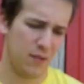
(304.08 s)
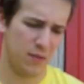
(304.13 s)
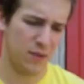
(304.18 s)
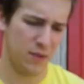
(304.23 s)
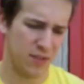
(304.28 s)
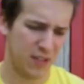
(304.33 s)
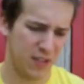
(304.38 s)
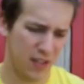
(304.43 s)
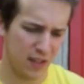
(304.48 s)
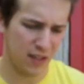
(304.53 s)
we
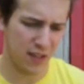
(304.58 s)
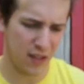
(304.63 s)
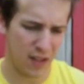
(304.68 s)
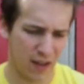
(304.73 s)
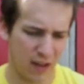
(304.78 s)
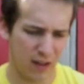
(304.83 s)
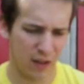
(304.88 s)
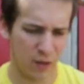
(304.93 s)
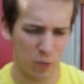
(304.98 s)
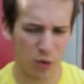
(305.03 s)
were sitting
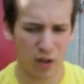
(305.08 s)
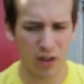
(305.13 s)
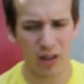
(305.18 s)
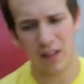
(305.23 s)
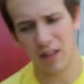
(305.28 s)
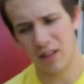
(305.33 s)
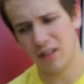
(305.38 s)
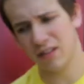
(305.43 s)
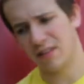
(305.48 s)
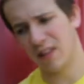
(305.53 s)
there, and Willie
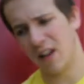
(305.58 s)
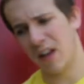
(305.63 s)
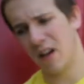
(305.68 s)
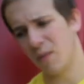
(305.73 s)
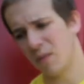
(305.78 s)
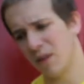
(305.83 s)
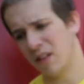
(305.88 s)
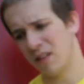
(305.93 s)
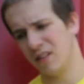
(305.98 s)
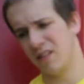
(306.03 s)
looks
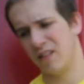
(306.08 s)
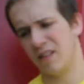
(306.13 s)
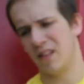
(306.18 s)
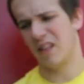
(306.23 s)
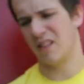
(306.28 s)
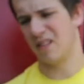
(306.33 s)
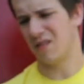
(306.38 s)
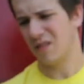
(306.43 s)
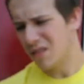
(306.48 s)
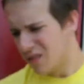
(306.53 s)
at me and he
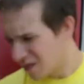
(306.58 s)
says,